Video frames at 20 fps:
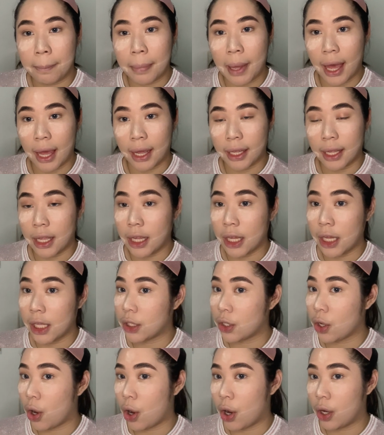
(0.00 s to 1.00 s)
packing it
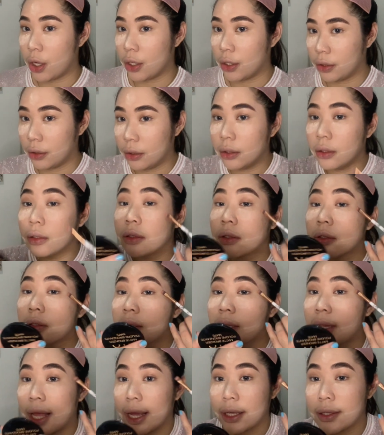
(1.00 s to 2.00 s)
on
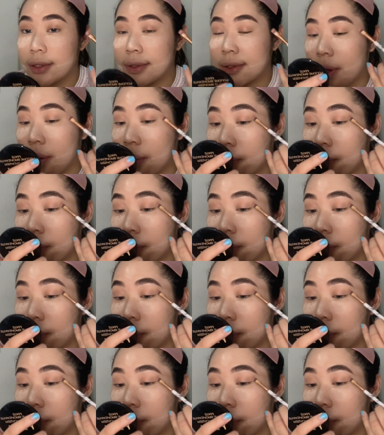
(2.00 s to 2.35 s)
like so.